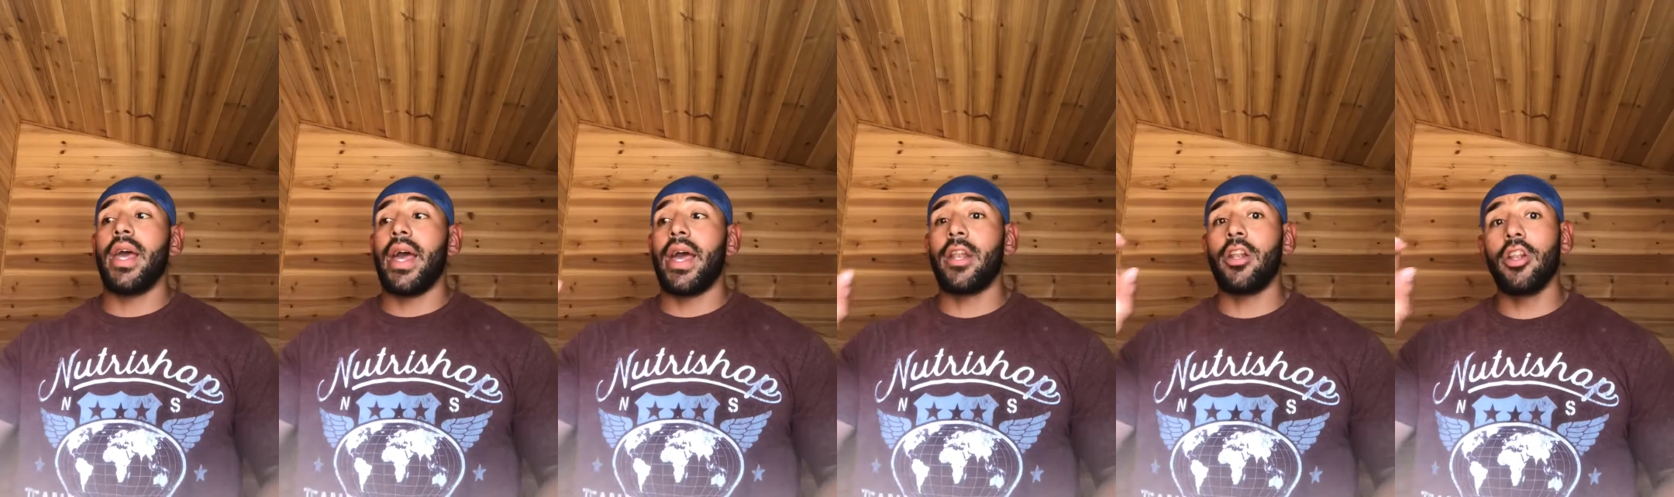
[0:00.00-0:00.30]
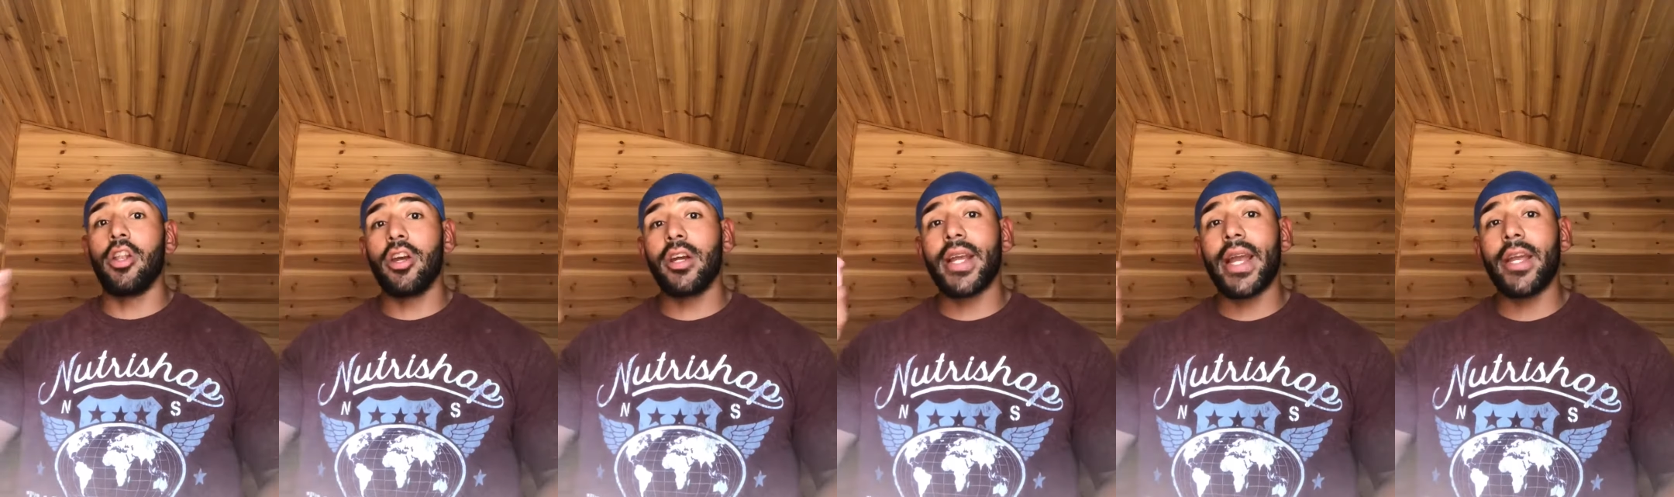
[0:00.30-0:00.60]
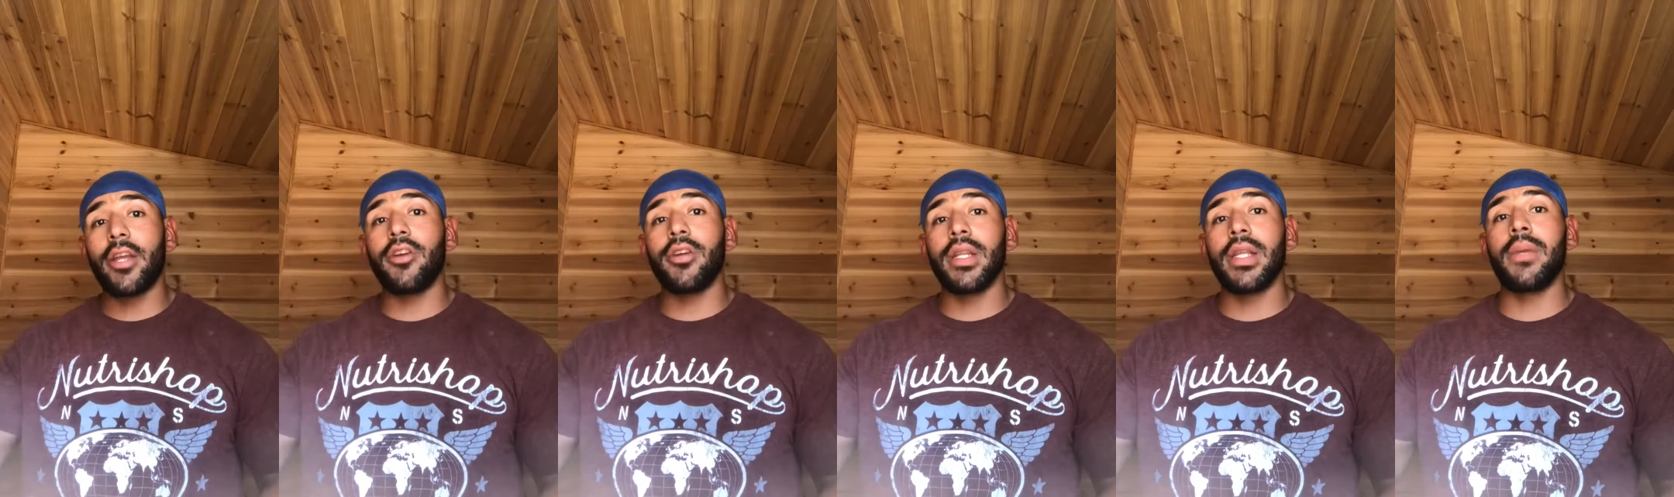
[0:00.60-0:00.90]
and look
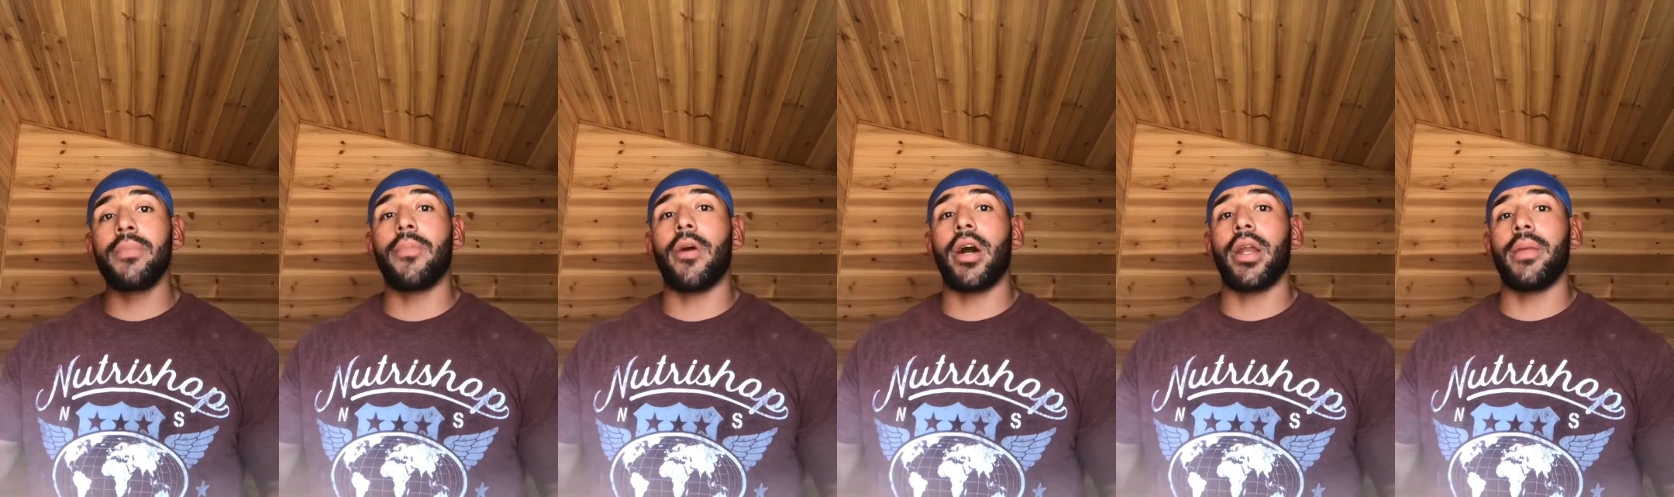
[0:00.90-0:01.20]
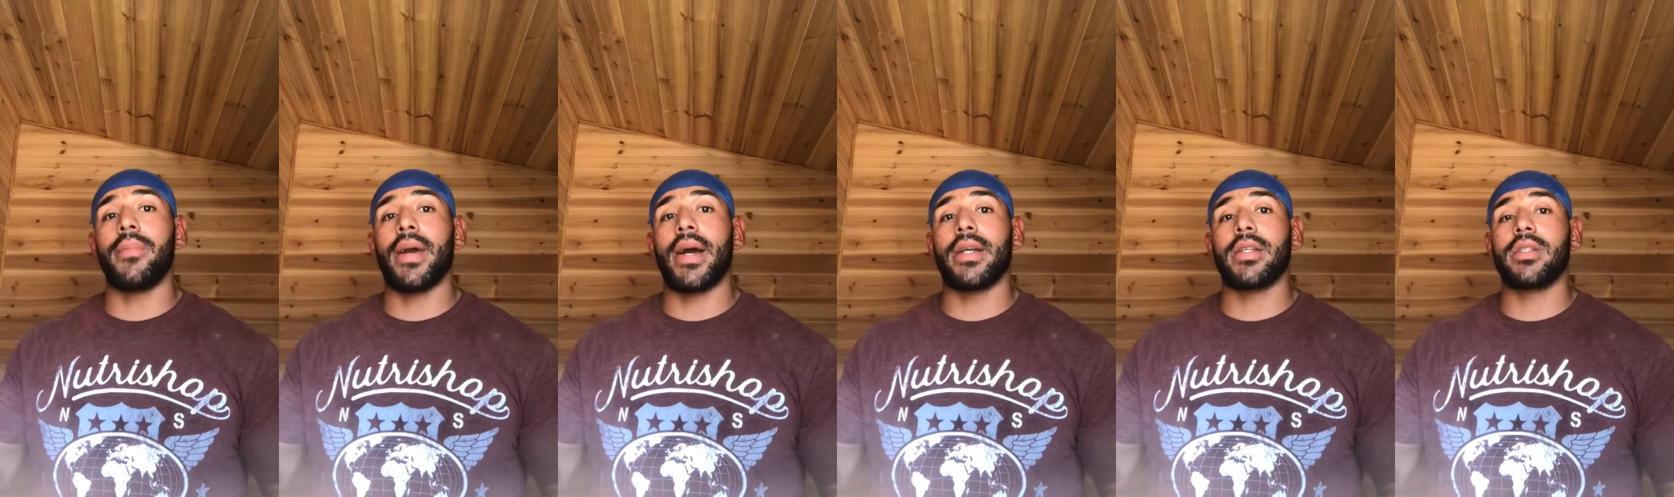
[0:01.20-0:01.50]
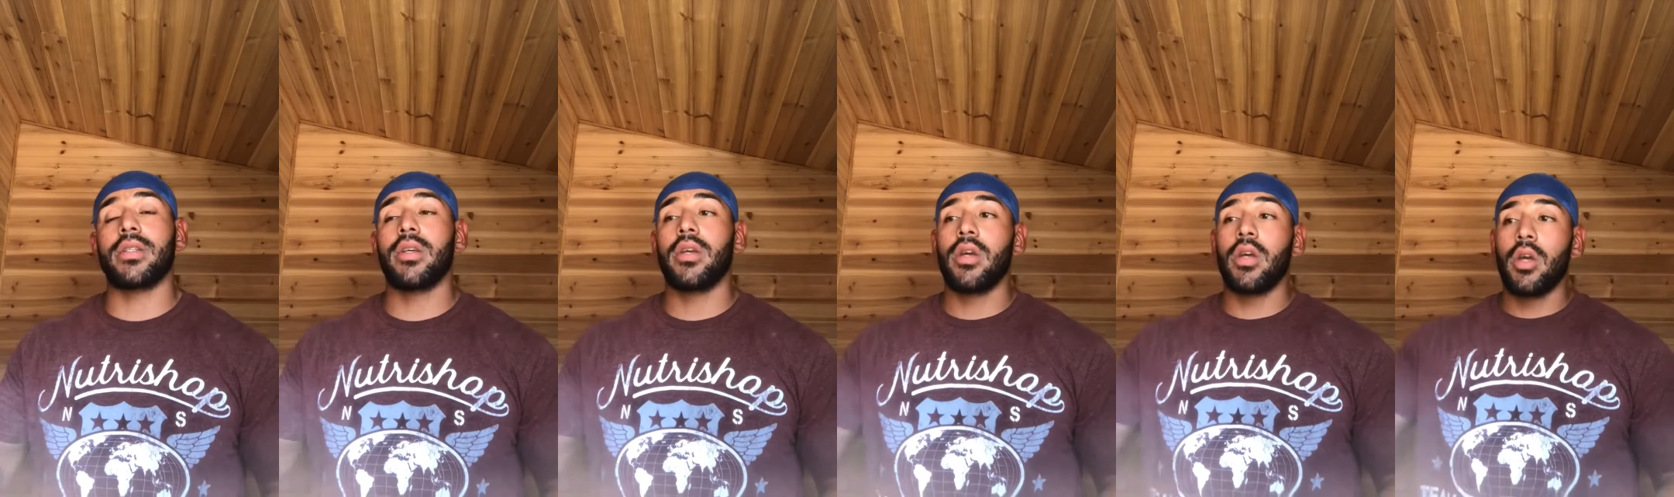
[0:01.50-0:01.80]
at your lean body mass.